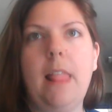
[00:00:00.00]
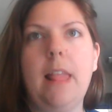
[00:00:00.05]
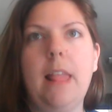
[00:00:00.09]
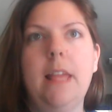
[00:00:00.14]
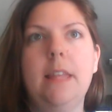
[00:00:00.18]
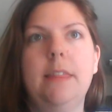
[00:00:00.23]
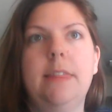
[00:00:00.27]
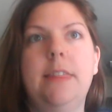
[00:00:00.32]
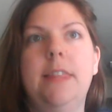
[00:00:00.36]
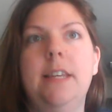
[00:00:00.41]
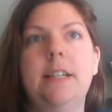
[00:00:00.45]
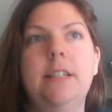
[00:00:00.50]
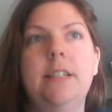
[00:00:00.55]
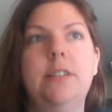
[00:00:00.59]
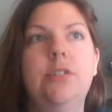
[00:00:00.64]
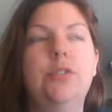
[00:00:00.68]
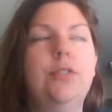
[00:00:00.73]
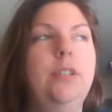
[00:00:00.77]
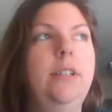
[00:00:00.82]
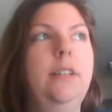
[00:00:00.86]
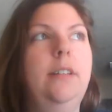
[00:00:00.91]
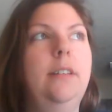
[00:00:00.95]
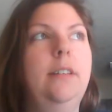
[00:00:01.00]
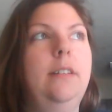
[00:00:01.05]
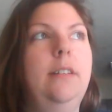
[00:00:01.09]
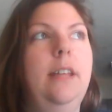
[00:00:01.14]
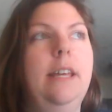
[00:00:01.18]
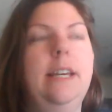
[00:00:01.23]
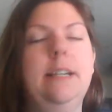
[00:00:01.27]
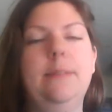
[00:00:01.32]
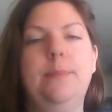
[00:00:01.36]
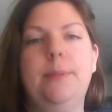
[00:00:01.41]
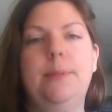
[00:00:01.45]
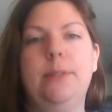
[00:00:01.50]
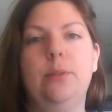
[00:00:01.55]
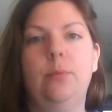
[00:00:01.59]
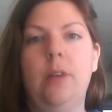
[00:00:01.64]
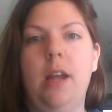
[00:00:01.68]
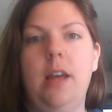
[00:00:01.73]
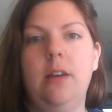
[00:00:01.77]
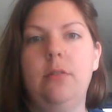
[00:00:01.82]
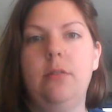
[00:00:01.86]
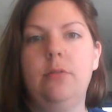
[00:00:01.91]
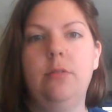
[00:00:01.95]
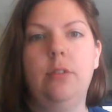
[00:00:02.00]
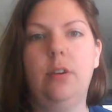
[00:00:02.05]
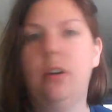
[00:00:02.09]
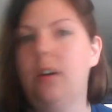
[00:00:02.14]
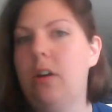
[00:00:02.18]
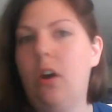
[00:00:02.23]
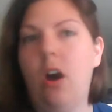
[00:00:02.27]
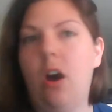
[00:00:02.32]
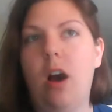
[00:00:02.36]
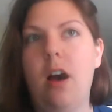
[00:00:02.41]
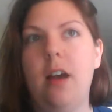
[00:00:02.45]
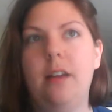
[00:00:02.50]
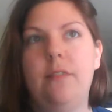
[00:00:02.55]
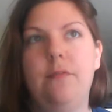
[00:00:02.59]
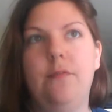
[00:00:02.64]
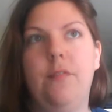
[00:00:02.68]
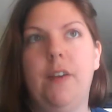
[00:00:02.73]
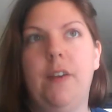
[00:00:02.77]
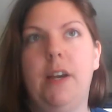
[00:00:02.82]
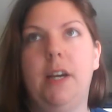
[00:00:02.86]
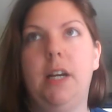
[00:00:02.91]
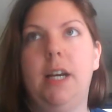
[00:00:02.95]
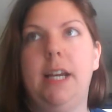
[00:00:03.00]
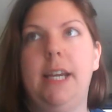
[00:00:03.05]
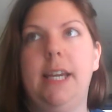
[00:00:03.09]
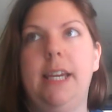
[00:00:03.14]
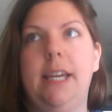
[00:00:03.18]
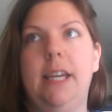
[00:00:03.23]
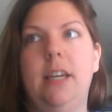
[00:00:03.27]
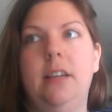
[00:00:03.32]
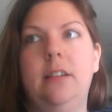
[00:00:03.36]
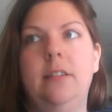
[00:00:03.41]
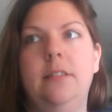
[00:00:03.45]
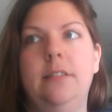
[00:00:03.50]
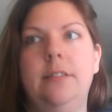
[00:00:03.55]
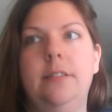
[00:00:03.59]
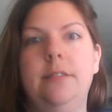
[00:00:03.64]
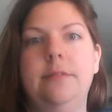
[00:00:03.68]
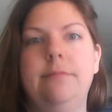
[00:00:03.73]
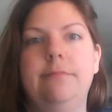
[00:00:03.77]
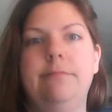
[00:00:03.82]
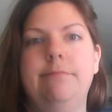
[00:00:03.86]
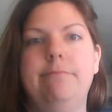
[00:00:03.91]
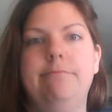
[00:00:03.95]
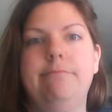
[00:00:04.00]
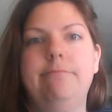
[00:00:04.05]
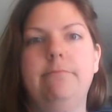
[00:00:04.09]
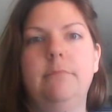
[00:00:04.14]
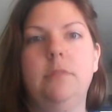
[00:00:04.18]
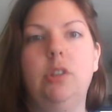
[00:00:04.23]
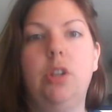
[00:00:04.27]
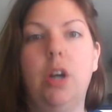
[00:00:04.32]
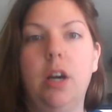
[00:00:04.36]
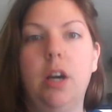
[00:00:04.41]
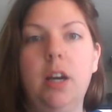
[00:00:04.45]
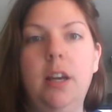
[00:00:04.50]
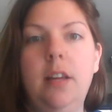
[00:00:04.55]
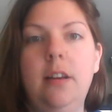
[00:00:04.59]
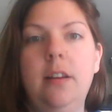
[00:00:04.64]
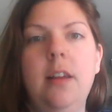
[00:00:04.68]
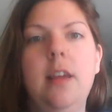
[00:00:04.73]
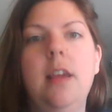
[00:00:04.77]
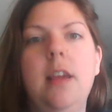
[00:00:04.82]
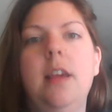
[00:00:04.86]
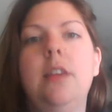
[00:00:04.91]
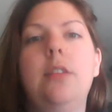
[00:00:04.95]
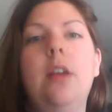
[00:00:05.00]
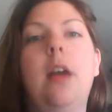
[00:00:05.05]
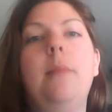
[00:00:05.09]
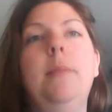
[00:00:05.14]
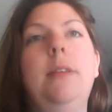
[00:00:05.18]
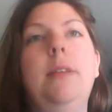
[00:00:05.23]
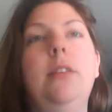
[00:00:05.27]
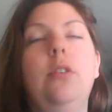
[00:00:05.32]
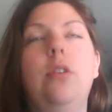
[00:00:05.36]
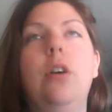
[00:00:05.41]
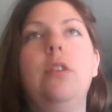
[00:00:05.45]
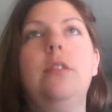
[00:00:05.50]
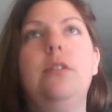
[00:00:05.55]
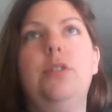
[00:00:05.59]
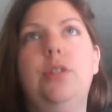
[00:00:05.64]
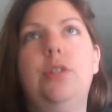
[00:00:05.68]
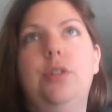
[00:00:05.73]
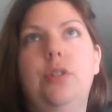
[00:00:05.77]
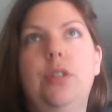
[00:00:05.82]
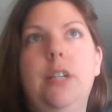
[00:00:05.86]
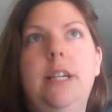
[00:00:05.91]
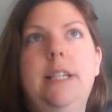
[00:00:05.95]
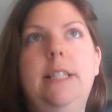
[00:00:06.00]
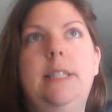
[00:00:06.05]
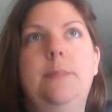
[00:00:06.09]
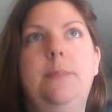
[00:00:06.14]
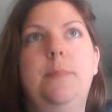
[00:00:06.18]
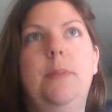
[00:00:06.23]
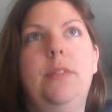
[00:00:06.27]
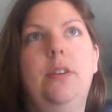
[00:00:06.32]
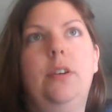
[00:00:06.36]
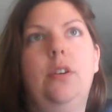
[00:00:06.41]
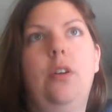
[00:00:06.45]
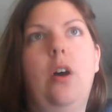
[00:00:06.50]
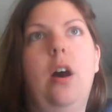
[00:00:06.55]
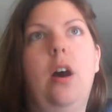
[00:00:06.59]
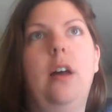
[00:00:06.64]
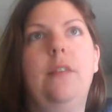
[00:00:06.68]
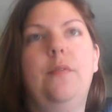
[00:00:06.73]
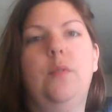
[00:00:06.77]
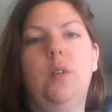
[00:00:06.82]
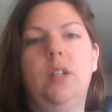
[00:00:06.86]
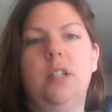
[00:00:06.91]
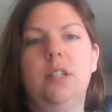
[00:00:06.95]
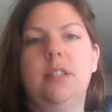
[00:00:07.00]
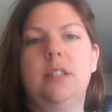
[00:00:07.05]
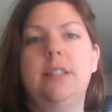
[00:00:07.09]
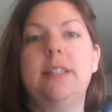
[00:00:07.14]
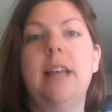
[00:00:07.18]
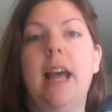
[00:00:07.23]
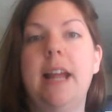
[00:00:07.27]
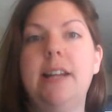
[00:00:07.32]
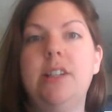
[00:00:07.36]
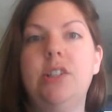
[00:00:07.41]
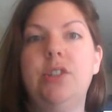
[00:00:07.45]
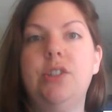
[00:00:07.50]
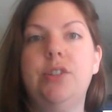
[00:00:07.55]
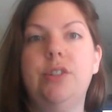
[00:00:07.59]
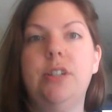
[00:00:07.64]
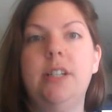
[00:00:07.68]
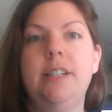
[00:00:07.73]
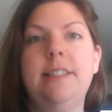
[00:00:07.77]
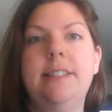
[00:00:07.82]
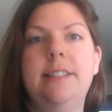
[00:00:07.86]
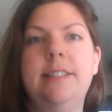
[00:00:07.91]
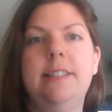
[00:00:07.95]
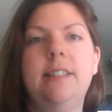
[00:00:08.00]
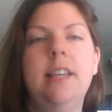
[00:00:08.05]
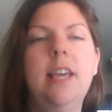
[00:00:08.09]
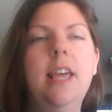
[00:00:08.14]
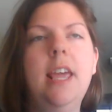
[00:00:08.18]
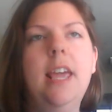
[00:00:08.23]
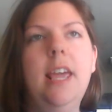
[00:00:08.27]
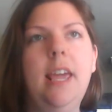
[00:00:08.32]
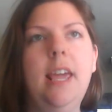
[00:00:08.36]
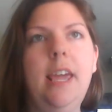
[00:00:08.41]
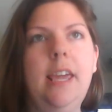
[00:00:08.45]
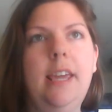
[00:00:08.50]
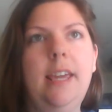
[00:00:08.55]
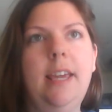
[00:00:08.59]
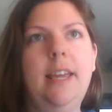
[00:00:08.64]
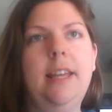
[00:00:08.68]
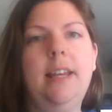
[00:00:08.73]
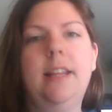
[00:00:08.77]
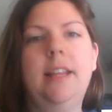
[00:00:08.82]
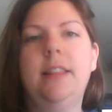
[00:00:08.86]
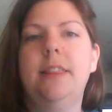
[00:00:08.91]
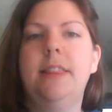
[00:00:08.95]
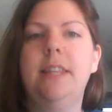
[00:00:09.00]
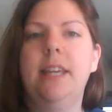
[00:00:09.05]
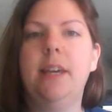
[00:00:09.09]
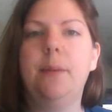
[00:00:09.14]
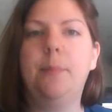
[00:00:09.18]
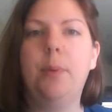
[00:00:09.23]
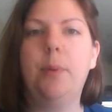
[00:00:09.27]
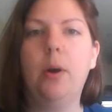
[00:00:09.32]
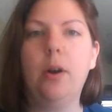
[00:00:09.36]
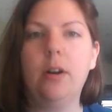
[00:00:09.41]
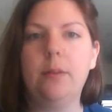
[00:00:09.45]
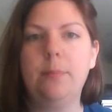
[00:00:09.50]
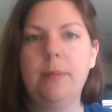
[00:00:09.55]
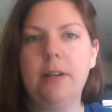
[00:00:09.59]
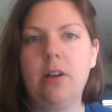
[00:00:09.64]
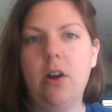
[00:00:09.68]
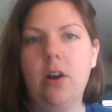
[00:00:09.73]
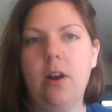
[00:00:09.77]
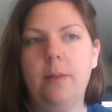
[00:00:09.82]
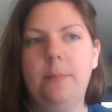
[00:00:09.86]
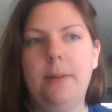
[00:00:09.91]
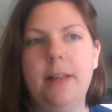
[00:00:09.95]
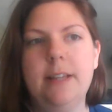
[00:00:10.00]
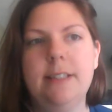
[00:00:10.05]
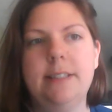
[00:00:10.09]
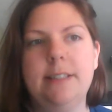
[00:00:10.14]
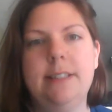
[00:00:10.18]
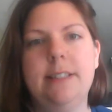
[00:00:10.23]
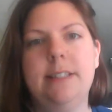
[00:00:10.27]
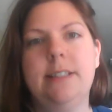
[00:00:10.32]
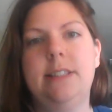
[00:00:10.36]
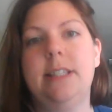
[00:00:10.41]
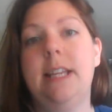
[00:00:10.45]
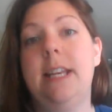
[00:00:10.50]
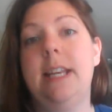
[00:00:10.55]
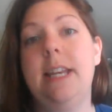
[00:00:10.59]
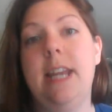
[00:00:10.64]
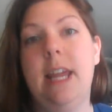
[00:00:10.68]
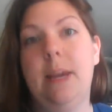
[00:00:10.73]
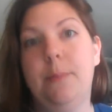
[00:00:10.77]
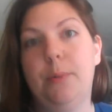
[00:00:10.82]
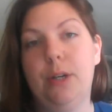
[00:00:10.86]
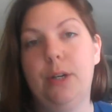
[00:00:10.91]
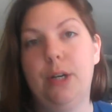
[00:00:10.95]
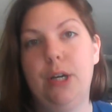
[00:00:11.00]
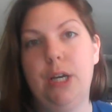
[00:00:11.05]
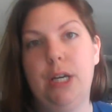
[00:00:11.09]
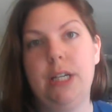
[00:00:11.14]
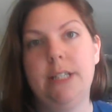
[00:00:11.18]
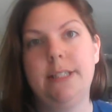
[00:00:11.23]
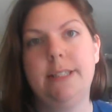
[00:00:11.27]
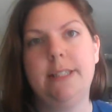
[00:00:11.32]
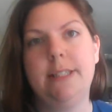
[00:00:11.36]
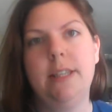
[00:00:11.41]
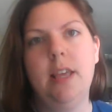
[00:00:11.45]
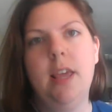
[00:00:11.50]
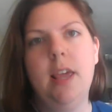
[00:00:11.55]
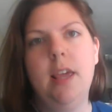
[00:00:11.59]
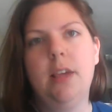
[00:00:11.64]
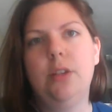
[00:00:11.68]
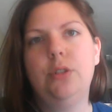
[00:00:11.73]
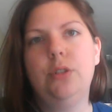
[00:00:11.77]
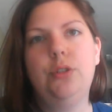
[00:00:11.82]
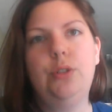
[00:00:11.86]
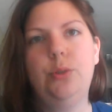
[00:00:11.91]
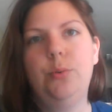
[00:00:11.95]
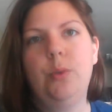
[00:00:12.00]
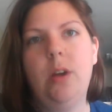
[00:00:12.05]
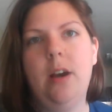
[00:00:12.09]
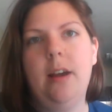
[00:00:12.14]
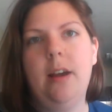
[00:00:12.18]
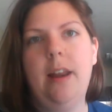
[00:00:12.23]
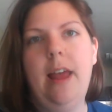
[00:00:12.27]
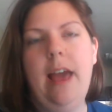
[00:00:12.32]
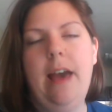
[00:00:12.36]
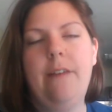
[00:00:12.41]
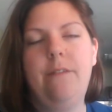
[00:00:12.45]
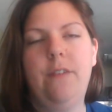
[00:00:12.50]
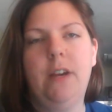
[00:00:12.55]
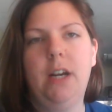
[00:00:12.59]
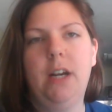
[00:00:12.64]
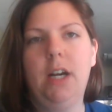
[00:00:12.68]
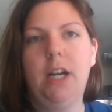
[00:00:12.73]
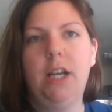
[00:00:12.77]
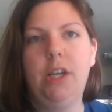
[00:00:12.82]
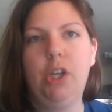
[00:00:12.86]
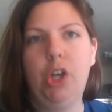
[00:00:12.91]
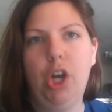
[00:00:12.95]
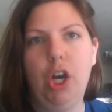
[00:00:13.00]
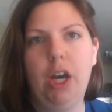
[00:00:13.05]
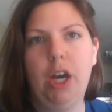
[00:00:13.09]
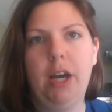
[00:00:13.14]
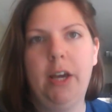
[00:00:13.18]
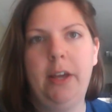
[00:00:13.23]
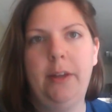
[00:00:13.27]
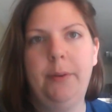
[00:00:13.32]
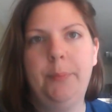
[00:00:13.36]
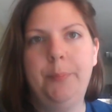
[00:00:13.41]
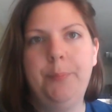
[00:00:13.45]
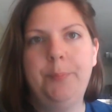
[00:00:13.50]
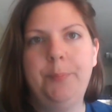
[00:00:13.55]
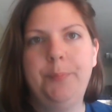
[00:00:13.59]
the street lamps around are not very good. I mean, they're on the streets, but they're not for side streets. And the apartment complexes and neighborhoods do not have very good